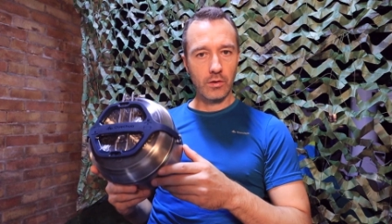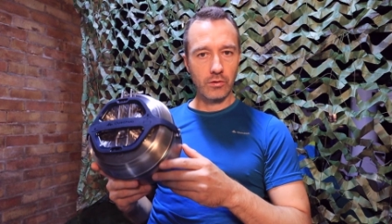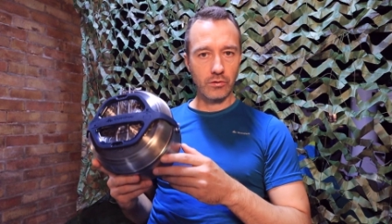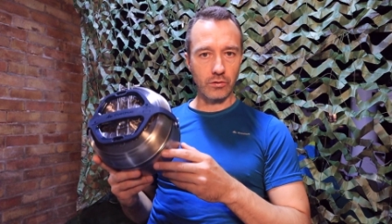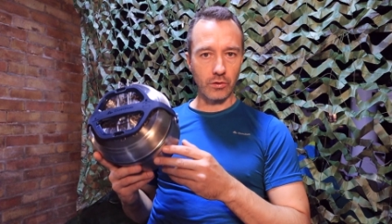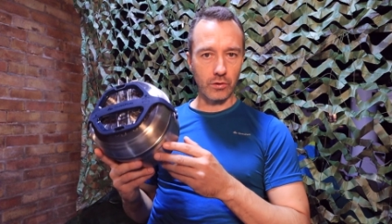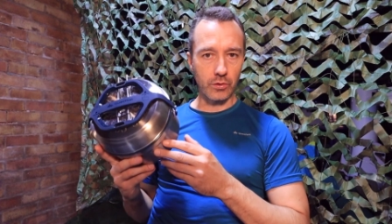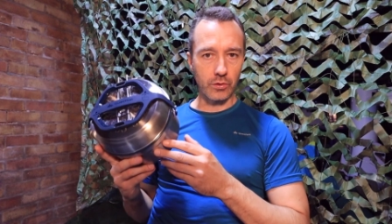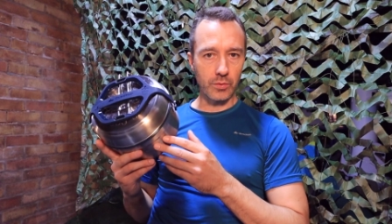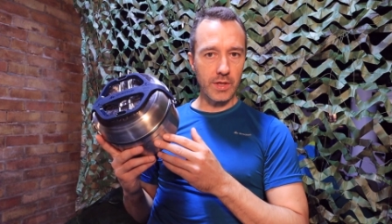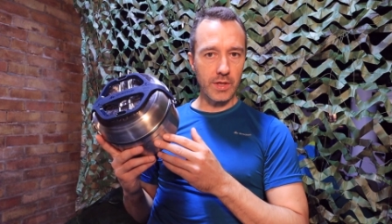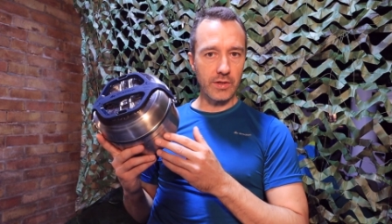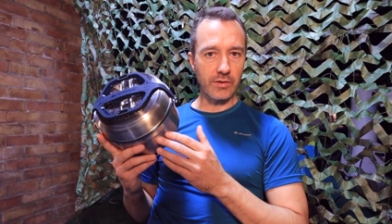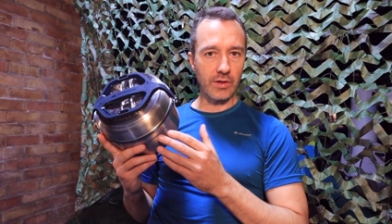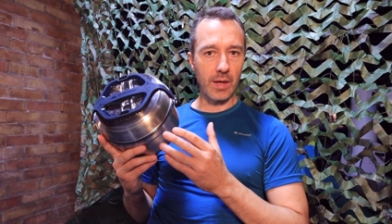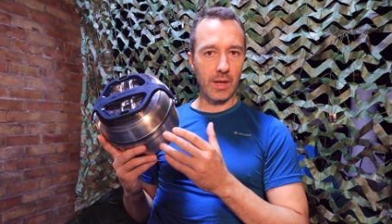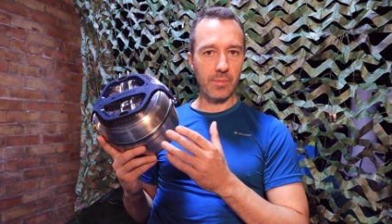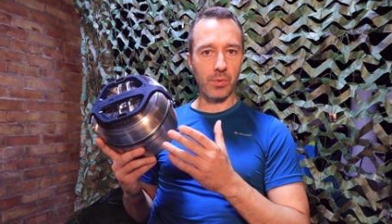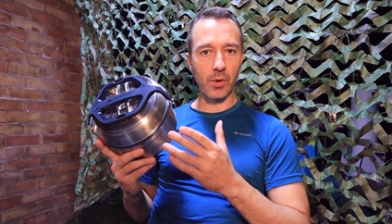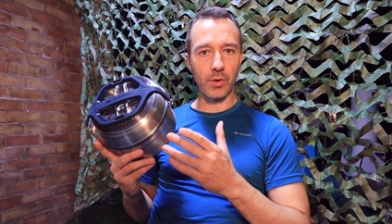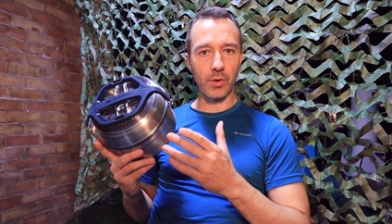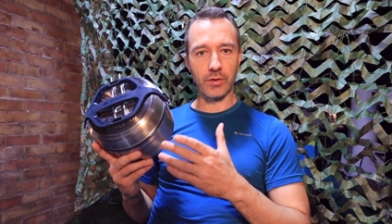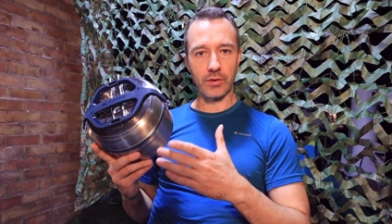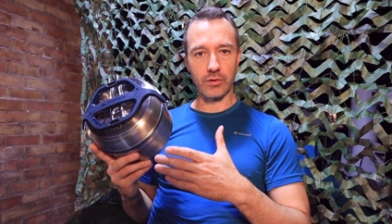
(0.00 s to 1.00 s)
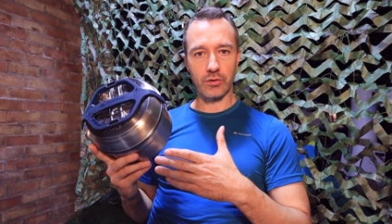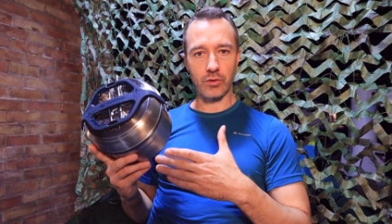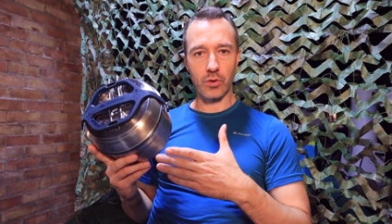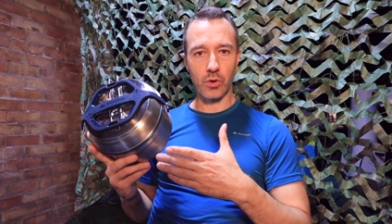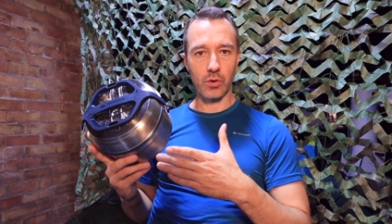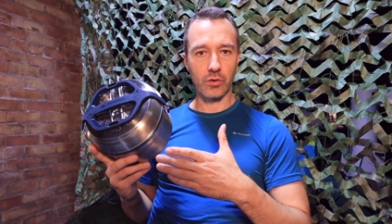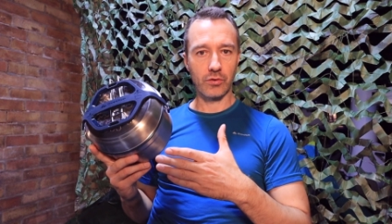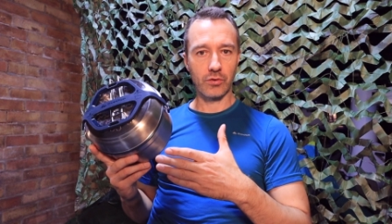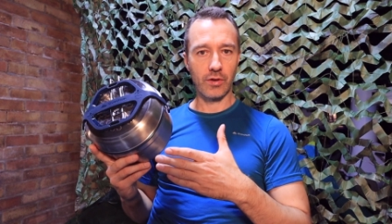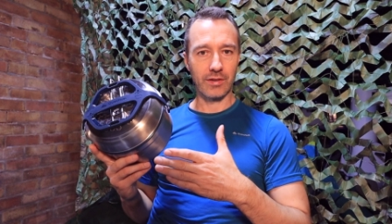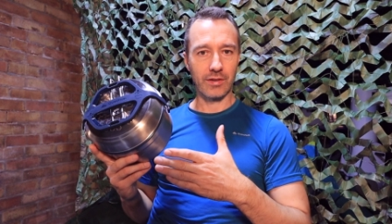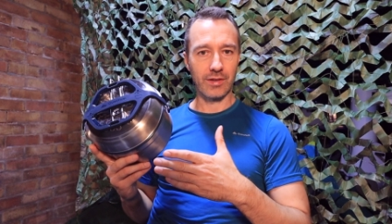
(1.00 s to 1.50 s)
So the reason I bought this
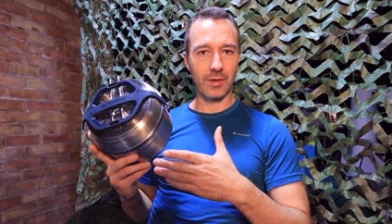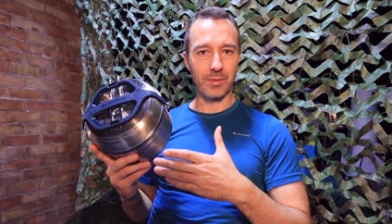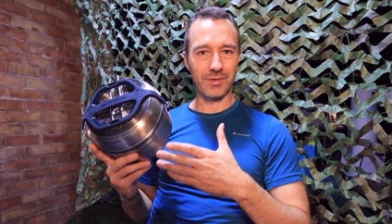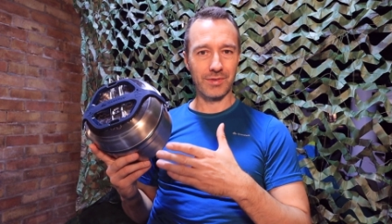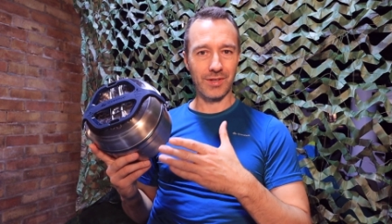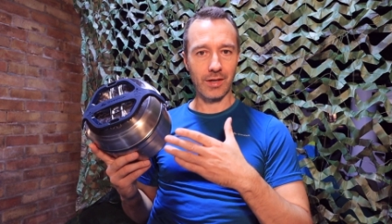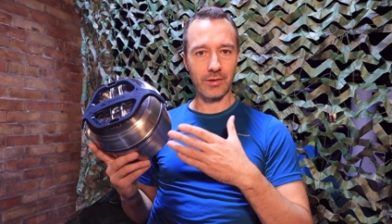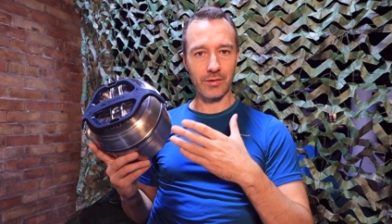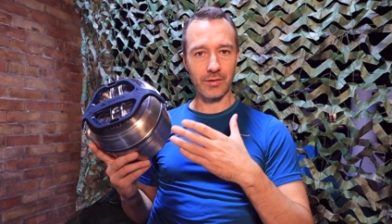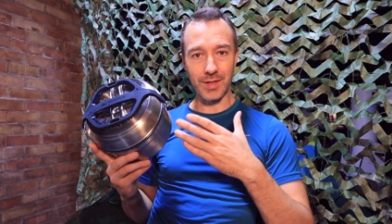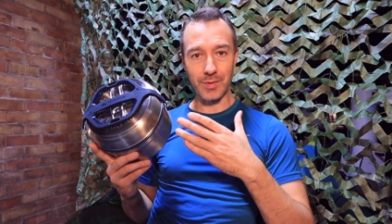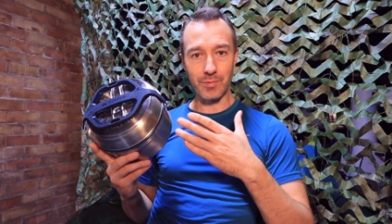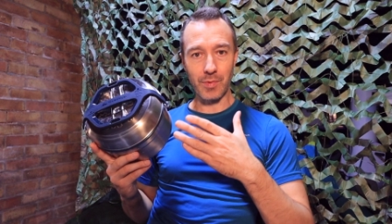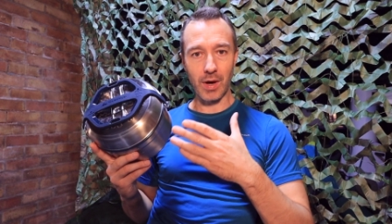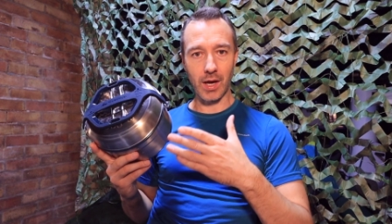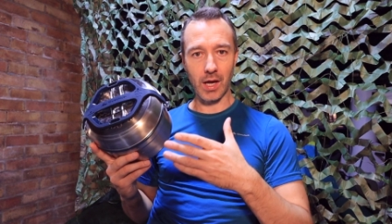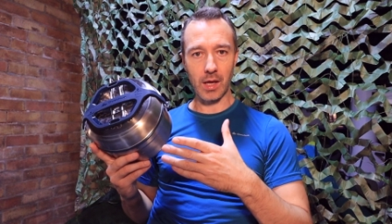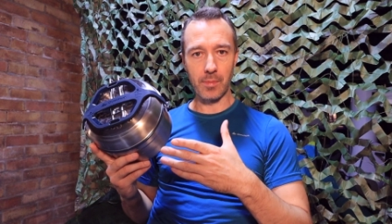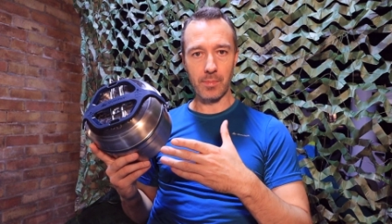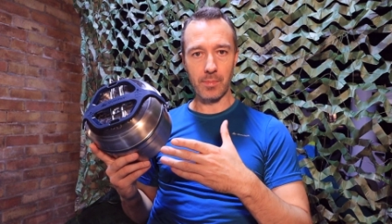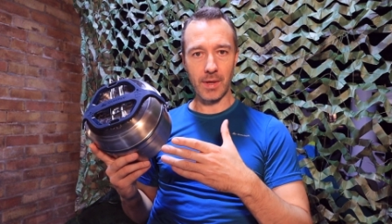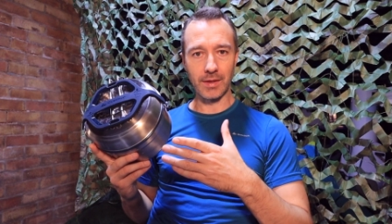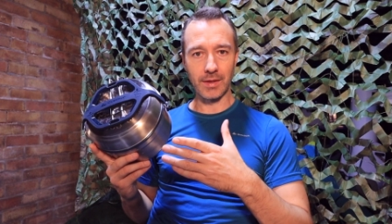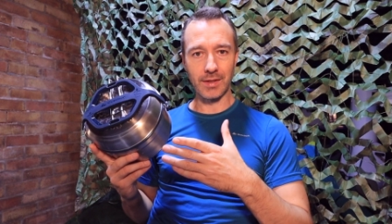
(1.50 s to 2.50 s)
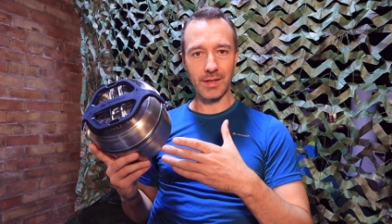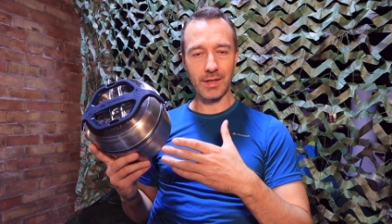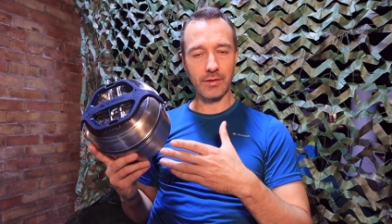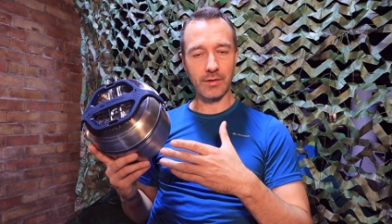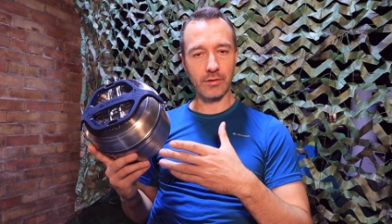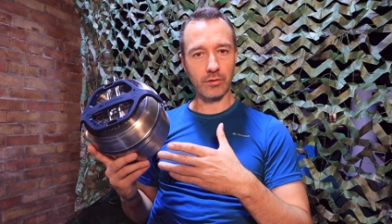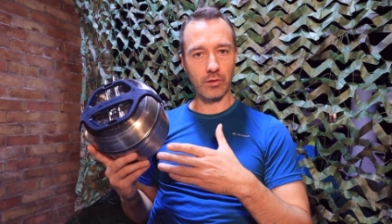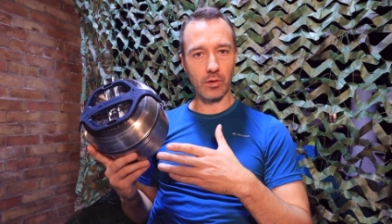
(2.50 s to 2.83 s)
cook set, I was actually recommended it.